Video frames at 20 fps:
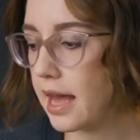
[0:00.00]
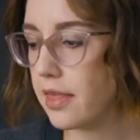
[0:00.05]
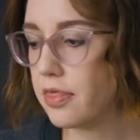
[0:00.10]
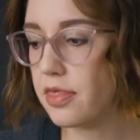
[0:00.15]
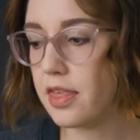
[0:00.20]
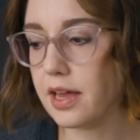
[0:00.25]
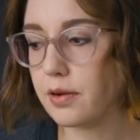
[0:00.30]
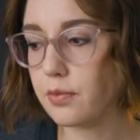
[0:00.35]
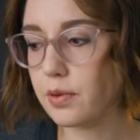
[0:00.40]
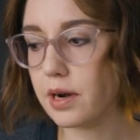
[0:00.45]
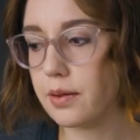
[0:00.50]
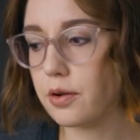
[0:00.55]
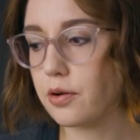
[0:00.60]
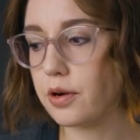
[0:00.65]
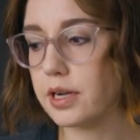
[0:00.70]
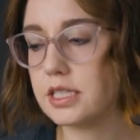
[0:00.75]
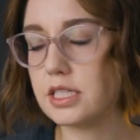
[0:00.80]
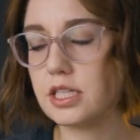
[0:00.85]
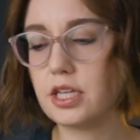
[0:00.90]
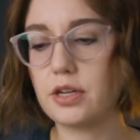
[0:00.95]
And then what I'm
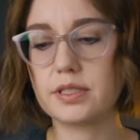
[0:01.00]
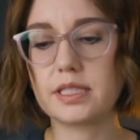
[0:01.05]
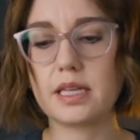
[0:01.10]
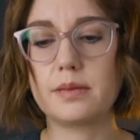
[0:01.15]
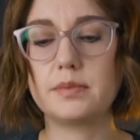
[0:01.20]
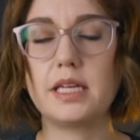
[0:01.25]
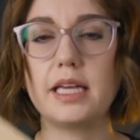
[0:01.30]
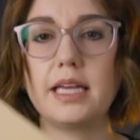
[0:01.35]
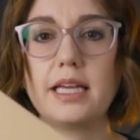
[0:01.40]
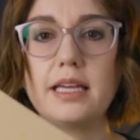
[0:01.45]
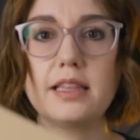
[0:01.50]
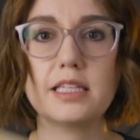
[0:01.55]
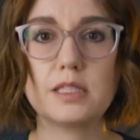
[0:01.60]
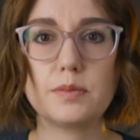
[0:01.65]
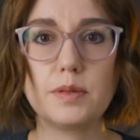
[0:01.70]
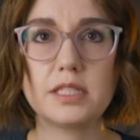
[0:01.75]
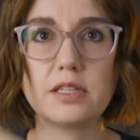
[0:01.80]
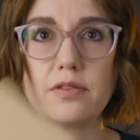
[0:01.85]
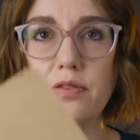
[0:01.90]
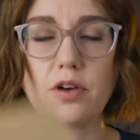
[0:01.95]
going to do is I'm taking this
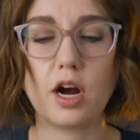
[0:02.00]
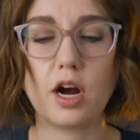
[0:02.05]
piece of